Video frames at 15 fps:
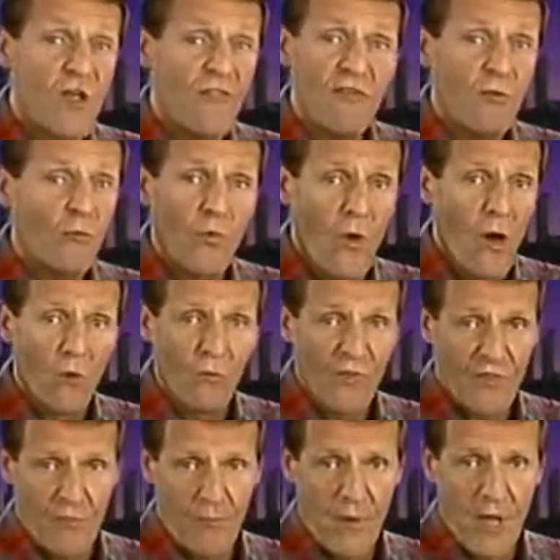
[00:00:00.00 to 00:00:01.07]
nothing wrong
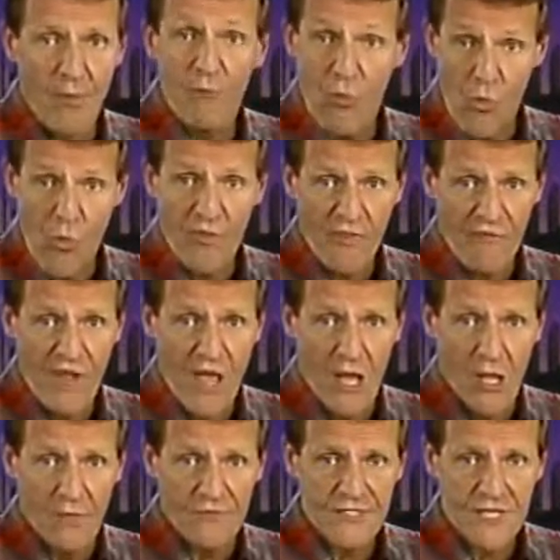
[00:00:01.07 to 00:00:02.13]
with the pump or the
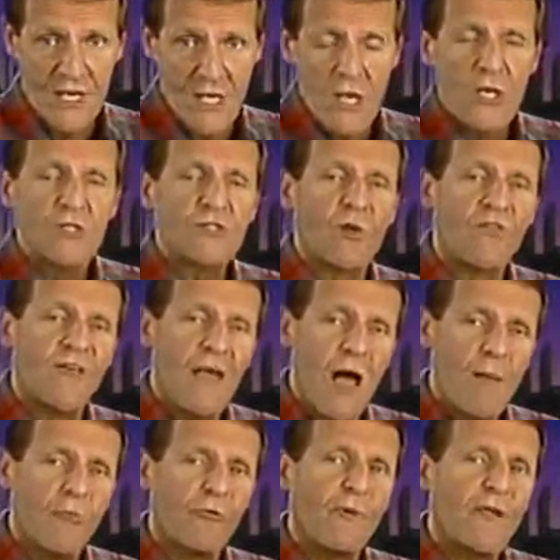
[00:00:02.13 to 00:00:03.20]
valves, so the
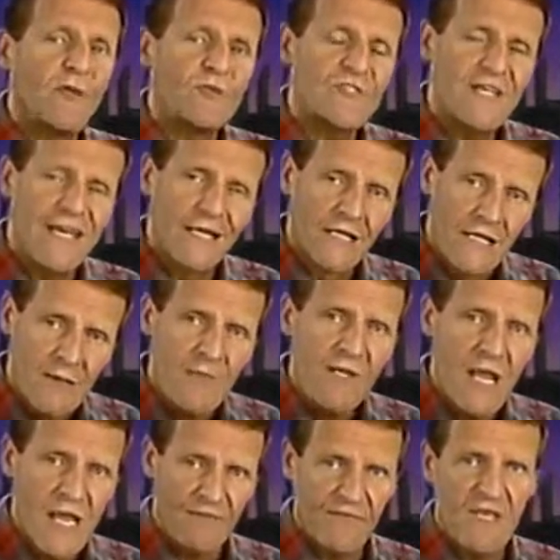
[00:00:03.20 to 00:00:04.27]
operators
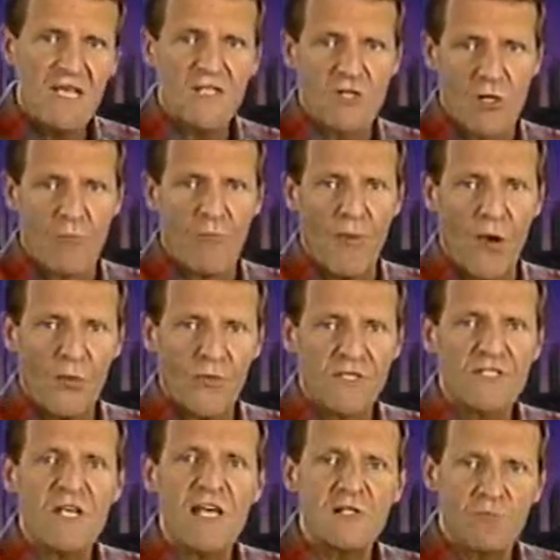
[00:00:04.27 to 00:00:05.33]
eliminate these
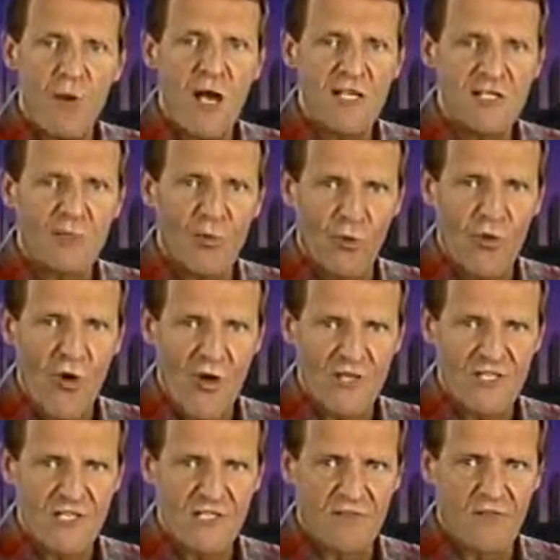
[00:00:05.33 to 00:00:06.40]
components as possible
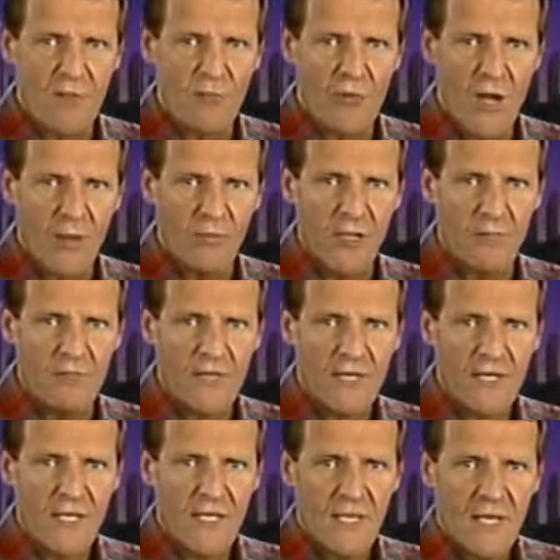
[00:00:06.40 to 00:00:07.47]
causes of the problem.
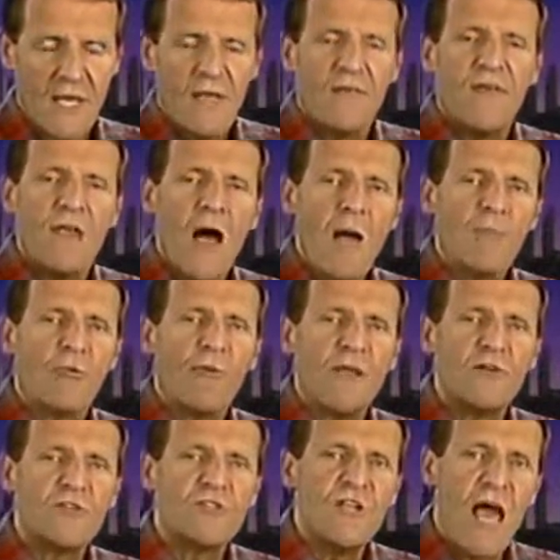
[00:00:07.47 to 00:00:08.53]
The
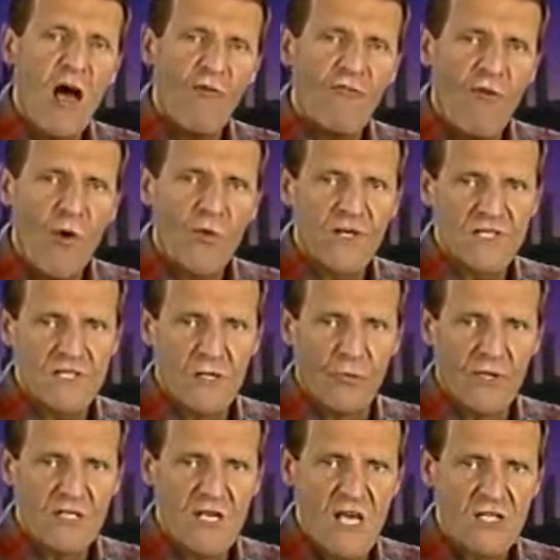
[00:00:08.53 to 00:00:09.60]
operators now focus their
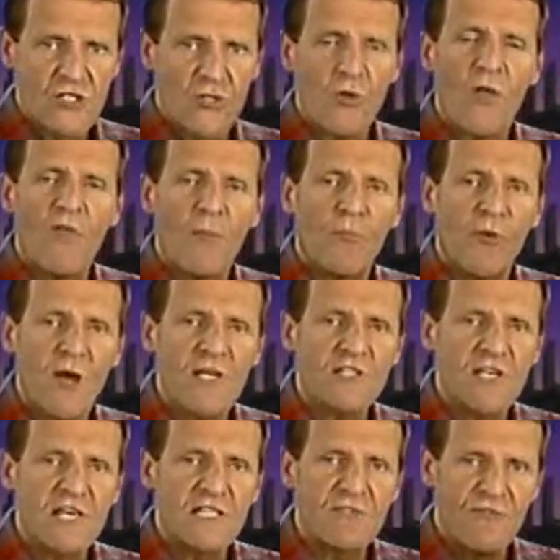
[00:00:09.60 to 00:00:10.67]
attention on the
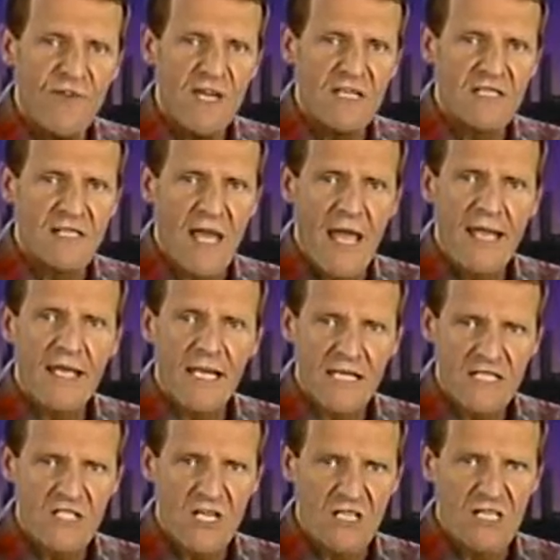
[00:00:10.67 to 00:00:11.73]
process feed tank and
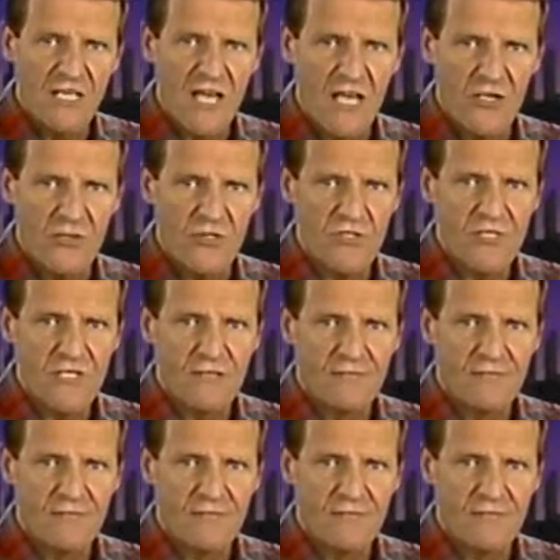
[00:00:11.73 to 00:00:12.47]
its indicators.